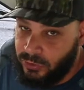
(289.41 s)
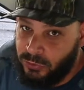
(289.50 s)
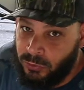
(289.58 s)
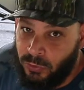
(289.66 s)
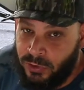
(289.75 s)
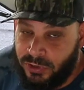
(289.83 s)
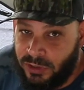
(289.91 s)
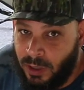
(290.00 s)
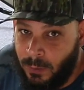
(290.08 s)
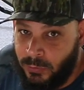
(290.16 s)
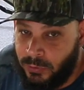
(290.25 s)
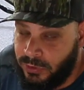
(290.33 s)
the storage it
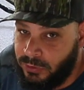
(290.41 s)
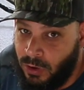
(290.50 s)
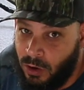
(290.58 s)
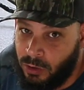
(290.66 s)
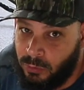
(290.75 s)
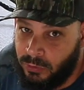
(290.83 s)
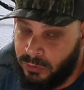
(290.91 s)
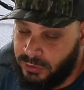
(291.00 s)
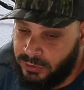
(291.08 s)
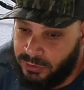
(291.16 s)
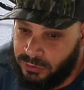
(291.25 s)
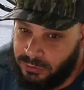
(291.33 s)
comes with is horrible.
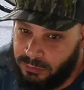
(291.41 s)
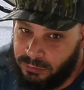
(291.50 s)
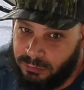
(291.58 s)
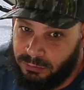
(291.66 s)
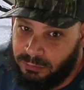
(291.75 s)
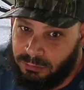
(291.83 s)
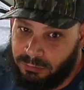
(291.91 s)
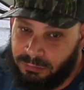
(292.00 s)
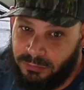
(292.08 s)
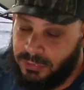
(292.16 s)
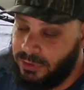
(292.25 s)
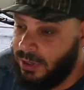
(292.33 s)
It's just,
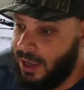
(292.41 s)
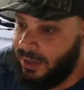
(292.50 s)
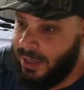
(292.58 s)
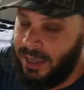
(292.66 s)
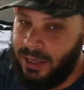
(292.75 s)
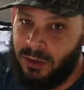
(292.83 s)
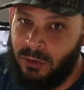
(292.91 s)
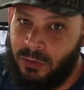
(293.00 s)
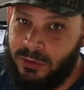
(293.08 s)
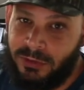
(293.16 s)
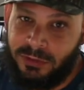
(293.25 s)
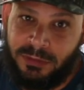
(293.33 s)
they're on an
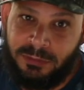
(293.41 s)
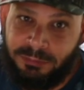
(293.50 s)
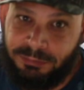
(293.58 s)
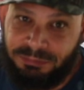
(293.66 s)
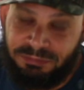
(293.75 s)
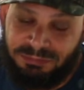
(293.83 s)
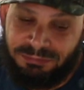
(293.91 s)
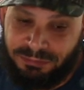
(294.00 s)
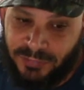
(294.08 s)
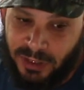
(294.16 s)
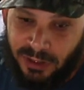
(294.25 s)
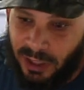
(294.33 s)
angle. It's
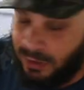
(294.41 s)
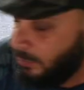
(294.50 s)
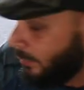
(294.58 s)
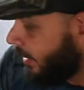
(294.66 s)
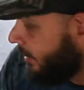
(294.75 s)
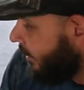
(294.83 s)
not the best.